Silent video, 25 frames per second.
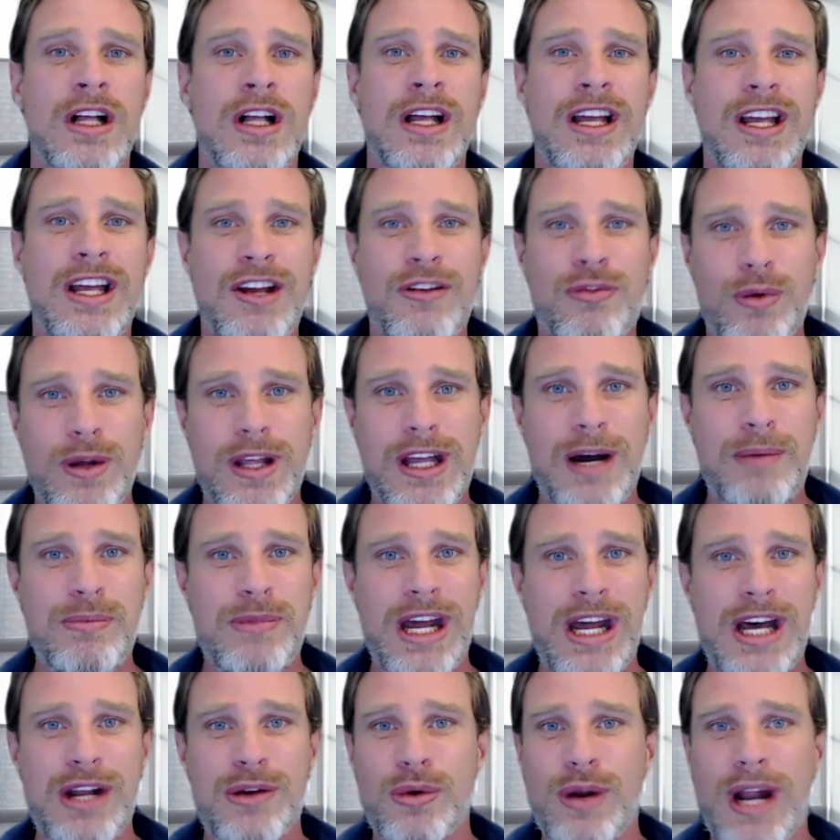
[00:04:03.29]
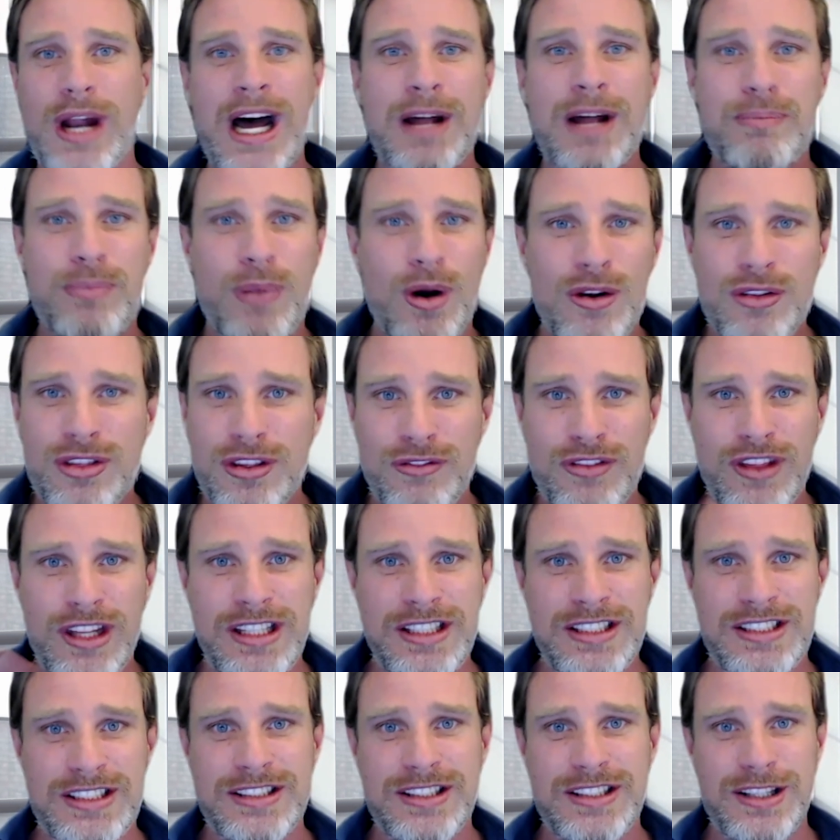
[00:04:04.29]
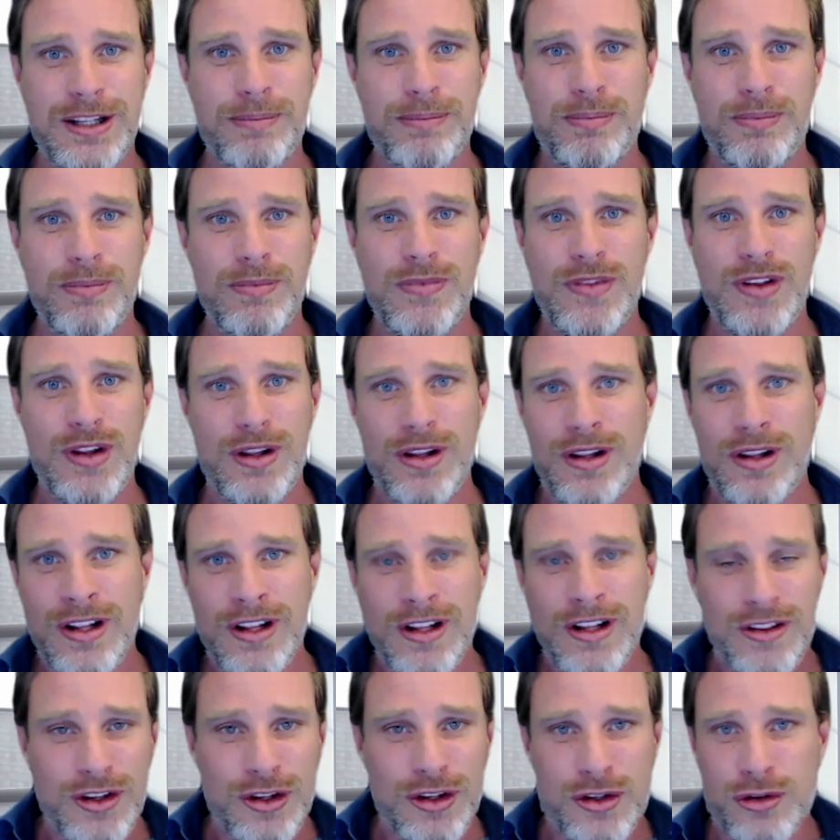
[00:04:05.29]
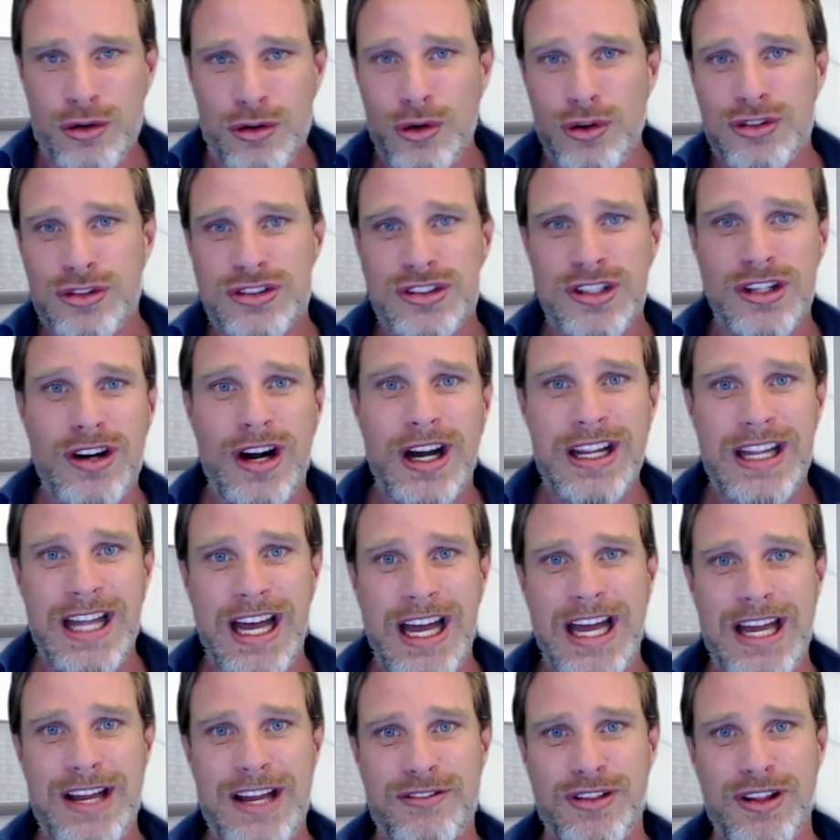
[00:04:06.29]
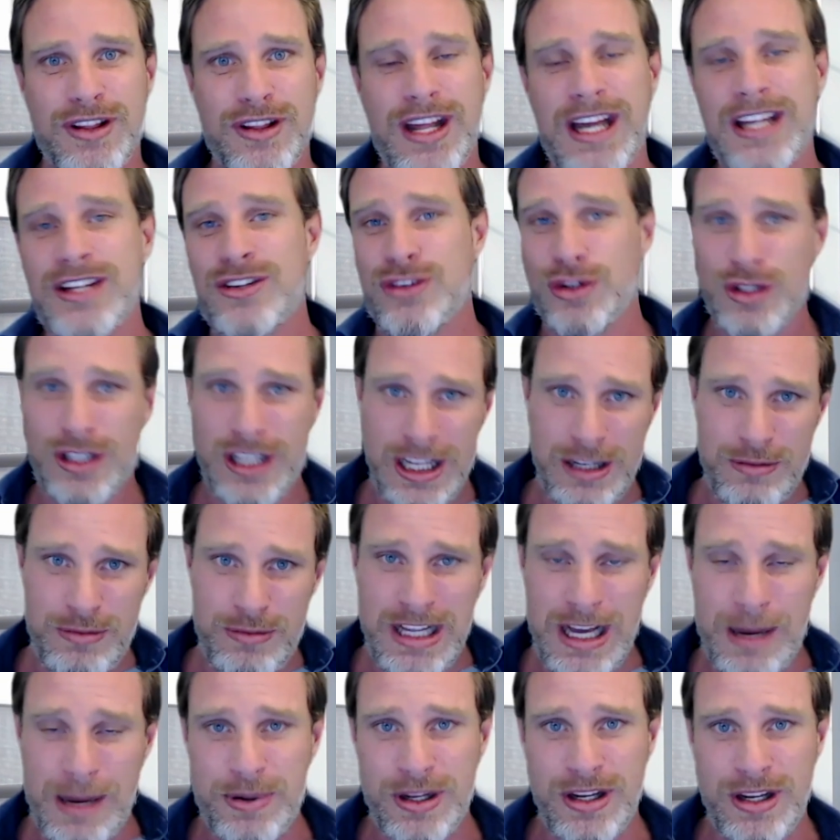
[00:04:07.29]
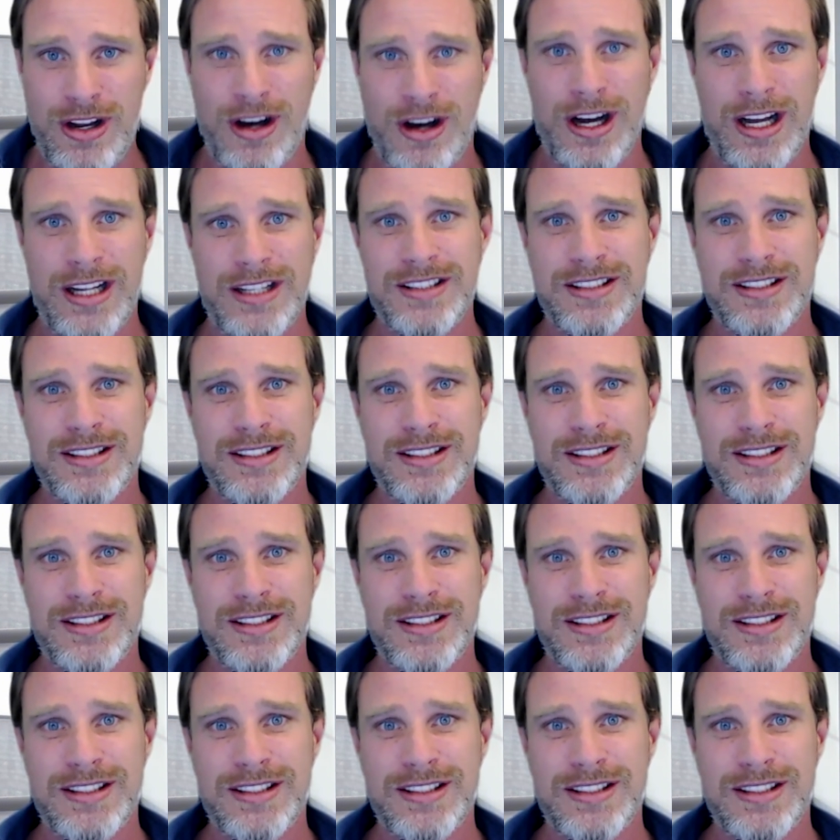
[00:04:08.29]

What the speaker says: if we come down to it, aren't both of these the truths that I gave, that they do keep me up at night,